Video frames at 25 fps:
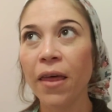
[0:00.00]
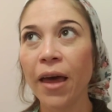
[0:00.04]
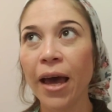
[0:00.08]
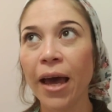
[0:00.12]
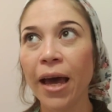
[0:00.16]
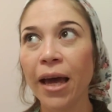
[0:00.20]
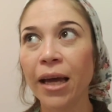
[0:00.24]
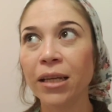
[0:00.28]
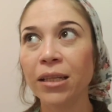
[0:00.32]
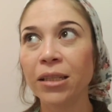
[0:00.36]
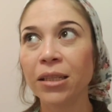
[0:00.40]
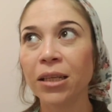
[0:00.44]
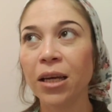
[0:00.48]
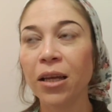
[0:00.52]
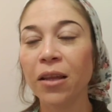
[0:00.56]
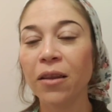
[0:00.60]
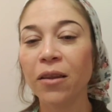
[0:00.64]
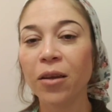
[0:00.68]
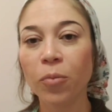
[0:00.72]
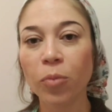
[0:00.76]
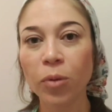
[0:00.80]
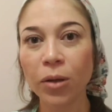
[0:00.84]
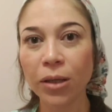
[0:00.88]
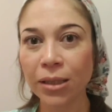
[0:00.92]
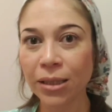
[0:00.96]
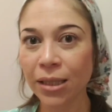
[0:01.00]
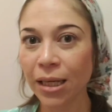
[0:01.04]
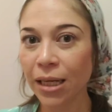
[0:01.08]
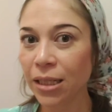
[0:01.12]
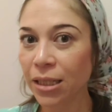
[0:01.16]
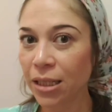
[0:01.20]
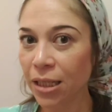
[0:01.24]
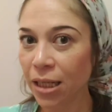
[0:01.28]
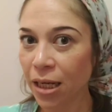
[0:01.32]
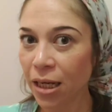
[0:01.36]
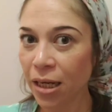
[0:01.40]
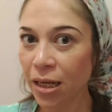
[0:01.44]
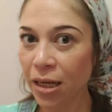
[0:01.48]
that the
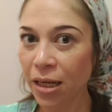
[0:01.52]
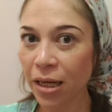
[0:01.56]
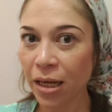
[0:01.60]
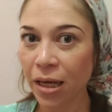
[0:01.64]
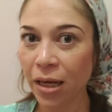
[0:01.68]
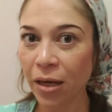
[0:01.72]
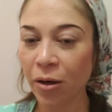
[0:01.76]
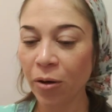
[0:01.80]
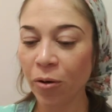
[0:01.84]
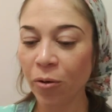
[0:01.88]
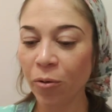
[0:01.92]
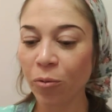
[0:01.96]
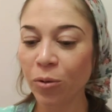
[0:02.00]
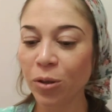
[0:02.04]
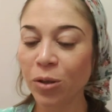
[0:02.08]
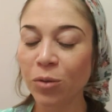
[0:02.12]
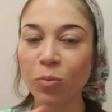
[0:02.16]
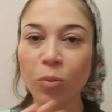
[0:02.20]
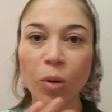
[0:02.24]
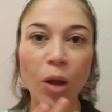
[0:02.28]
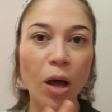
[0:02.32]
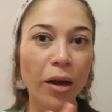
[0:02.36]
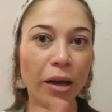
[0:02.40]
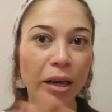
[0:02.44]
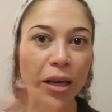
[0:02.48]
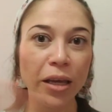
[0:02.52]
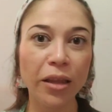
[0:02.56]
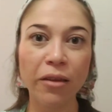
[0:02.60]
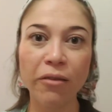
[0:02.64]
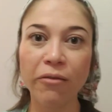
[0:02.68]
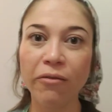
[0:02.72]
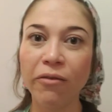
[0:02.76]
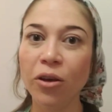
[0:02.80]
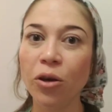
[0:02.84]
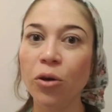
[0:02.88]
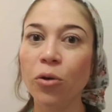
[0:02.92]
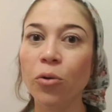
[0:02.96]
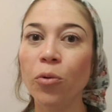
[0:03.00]
placenta was blocking
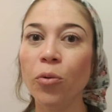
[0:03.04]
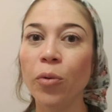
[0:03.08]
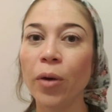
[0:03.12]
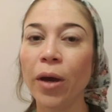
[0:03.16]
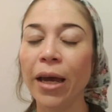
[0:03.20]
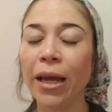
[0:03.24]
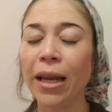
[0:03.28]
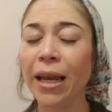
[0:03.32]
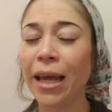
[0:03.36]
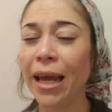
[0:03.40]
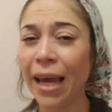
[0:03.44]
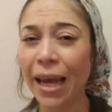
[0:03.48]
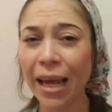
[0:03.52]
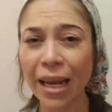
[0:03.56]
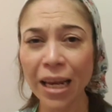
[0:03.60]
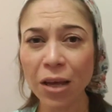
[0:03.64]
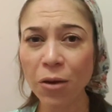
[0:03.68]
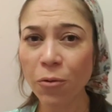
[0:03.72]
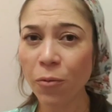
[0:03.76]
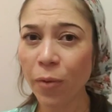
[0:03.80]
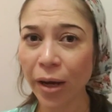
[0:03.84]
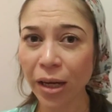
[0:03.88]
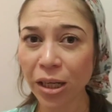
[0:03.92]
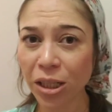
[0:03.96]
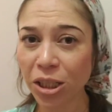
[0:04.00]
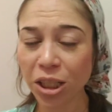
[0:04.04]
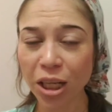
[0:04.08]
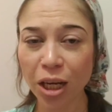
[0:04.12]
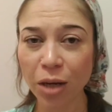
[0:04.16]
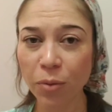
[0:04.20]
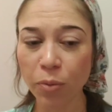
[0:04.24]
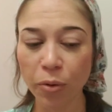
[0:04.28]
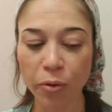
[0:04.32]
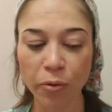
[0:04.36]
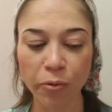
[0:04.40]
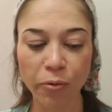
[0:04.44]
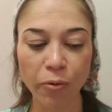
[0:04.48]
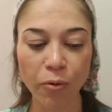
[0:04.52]
the view in any way,
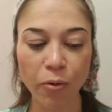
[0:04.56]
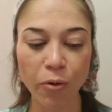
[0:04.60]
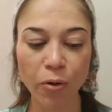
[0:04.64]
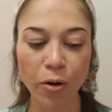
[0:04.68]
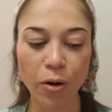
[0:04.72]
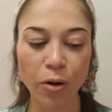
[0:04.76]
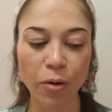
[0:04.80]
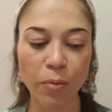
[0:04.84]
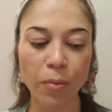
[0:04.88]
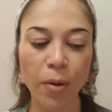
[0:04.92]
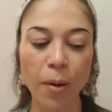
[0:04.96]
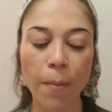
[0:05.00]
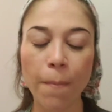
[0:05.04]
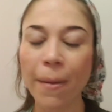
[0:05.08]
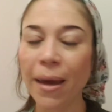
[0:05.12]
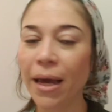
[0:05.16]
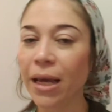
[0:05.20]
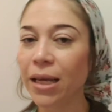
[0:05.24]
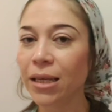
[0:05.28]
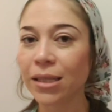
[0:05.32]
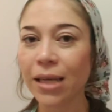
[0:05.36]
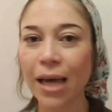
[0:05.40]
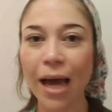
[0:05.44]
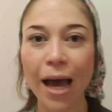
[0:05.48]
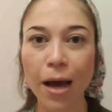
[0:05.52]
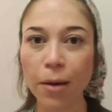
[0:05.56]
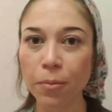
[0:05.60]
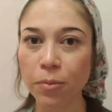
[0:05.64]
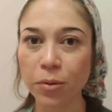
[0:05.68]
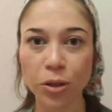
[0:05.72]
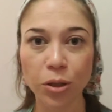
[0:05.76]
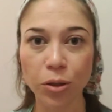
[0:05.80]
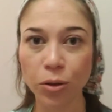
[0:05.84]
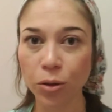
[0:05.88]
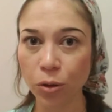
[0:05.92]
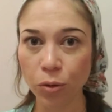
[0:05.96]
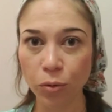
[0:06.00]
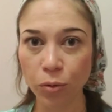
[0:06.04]
shape, or form makes
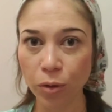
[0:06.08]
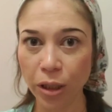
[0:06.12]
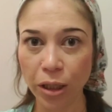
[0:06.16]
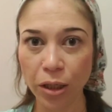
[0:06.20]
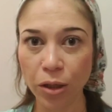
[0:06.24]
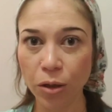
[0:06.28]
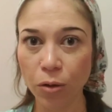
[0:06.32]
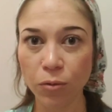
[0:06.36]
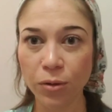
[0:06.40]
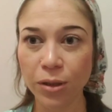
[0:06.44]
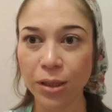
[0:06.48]
absolutely